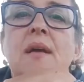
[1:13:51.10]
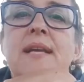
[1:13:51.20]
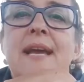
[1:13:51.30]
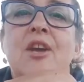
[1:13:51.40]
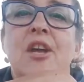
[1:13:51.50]

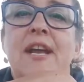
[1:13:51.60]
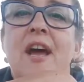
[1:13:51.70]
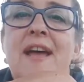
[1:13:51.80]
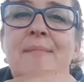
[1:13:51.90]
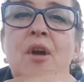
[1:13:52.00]
Yeah, girlie,
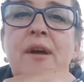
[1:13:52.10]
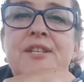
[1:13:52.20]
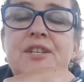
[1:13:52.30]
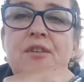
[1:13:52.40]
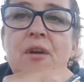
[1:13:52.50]
I'm
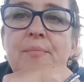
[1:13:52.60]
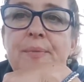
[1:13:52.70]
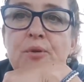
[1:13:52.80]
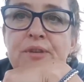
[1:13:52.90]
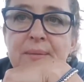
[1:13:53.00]

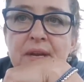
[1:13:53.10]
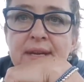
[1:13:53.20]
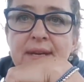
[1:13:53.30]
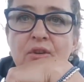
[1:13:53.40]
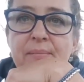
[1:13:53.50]
building my
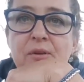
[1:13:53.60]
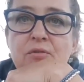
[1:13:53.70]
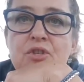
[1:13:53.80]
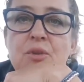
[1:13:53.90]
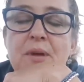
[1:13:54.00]

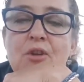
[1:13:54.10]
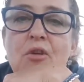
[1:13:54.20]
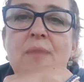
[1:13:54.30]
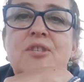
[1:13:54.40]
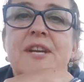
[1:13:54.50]

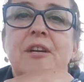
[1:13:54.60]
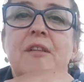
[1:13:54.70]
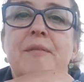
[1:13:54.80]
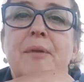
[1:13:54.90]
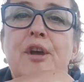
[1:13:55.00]
crime channel
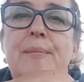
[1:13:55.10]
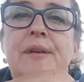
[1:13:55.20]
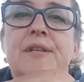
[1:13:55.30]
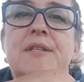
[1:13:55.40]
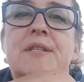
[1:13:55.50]
at the
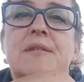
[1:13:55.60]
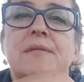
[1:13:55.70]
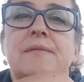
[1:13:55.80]
moment.